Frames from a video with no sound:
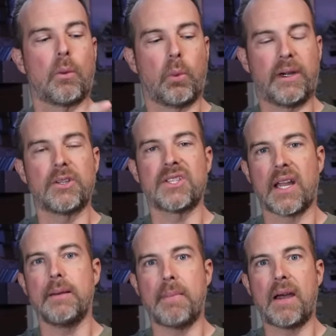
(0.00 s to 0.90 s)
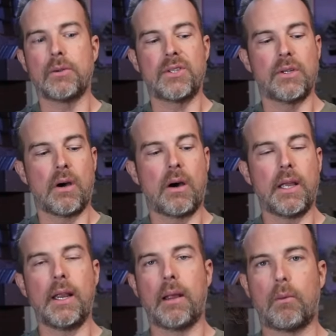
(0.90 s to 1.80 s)
rear sight mount on
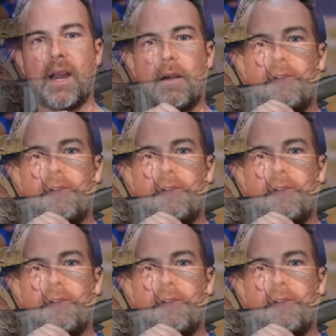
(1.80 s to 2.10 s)
it and ran a